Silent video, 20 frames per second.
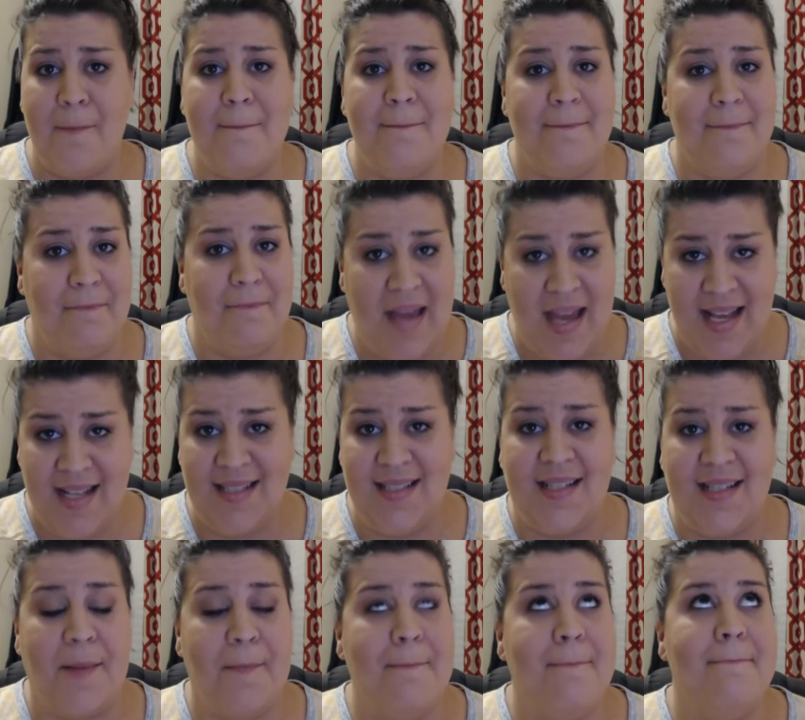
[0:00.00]

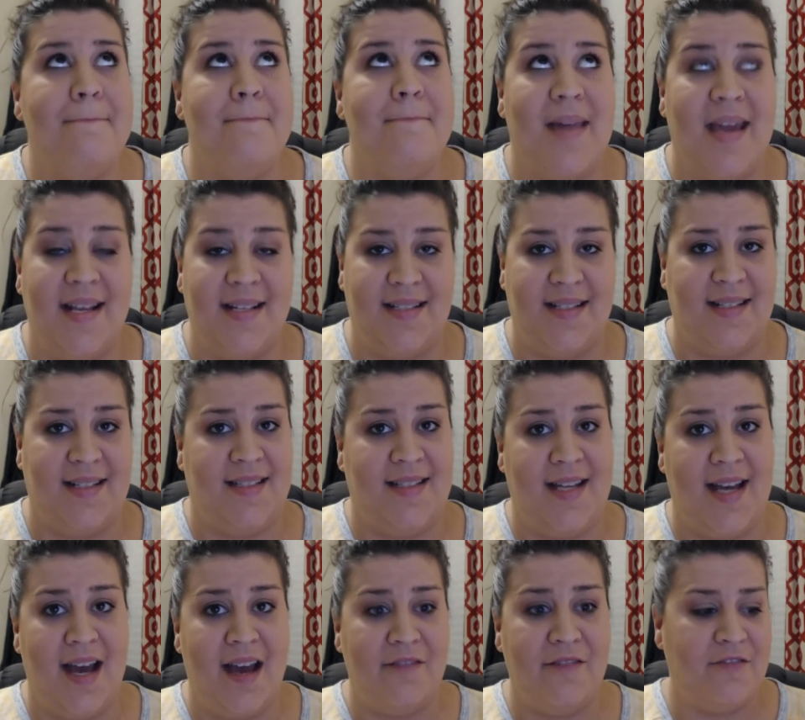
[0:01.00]
Amazing, amazing
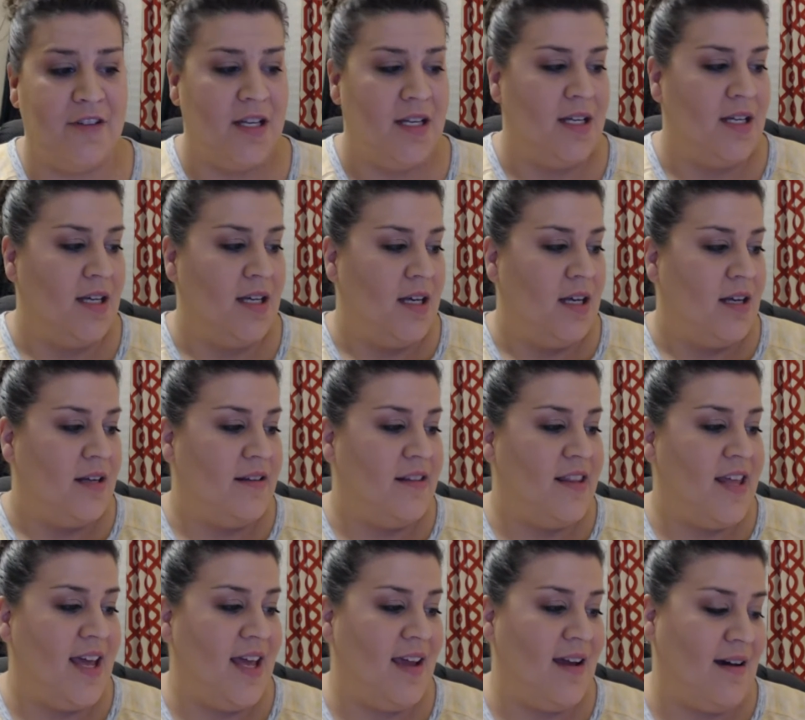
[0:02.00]
staff.
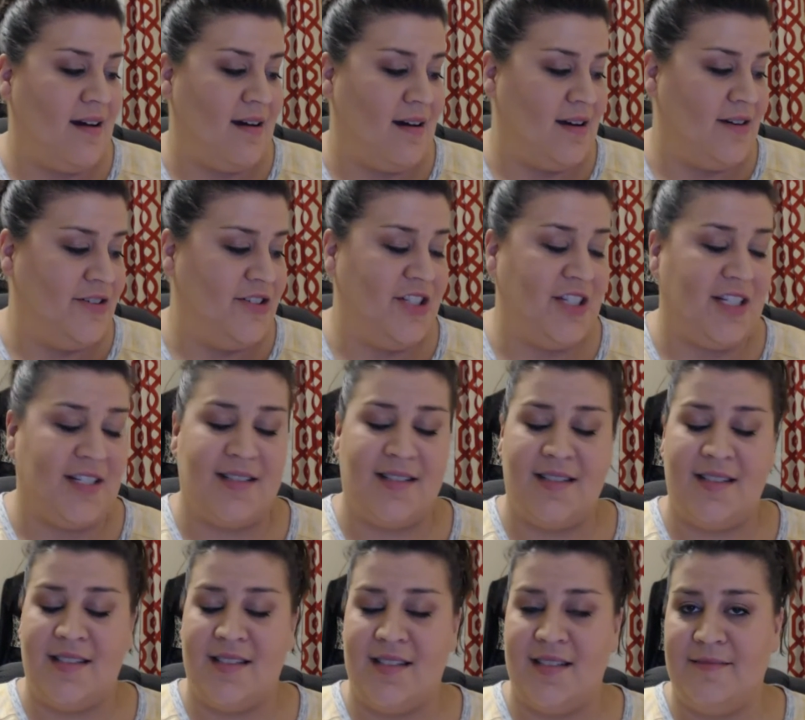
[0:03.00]
They are
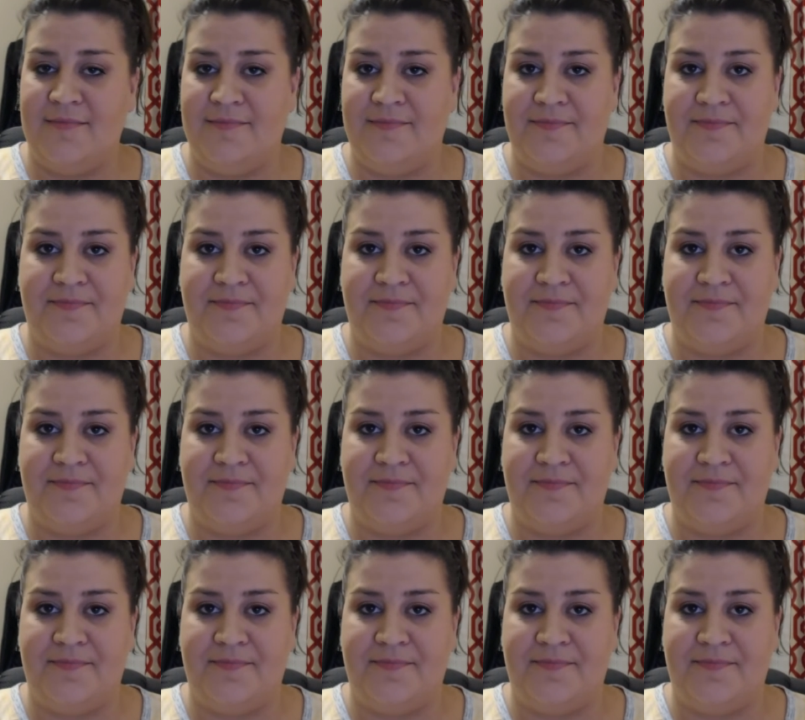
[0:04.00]
just,